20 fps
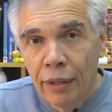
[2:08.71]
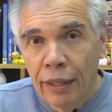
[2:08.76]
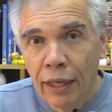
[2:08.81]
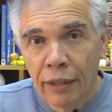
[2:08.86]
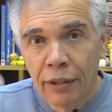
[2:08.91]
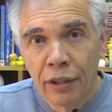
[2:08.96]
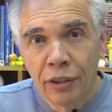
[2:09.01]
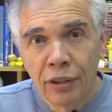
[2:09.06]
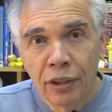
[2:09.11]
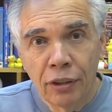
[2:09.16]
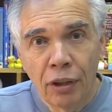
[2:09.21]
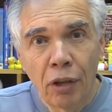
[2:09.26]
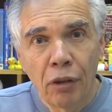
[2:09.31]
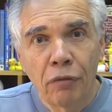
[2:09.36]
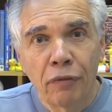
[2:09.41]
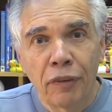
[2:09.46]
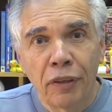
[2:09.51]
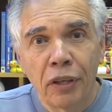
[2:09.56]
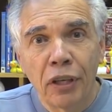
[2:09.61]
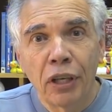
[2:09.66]
Now, there's
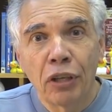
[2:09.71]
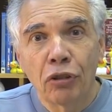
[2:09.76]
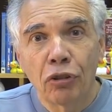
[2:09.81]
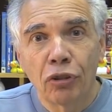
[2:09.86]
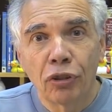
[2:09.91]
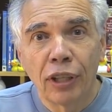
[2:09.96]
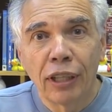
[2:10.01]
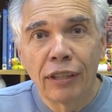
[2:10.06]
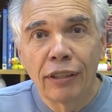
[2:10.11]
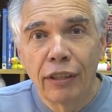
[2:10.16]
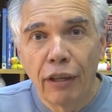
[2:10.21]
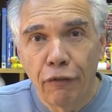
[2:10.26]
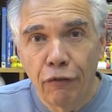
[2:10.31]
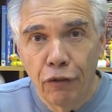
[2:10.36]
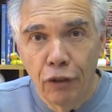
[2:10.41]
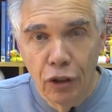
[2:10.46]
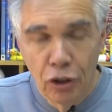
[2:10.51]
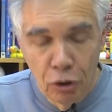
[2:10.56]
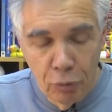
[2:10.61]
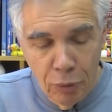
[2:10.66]
another very interesting
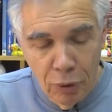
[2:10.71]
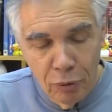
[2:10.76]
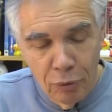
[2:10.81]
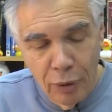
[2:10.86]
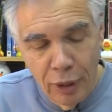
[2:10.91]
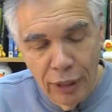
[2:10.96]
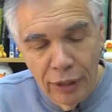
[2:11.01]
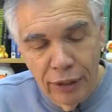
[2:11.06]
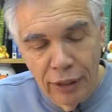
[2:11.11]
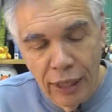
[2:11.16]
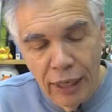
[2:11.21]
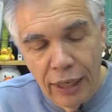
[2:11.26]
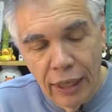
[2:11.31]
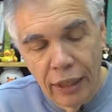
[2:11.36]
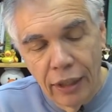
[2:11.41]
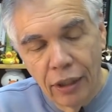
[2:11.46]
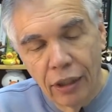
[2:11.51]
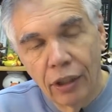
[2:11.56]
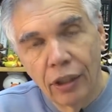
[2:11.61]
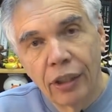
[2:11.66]
difference between
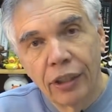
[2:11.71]
the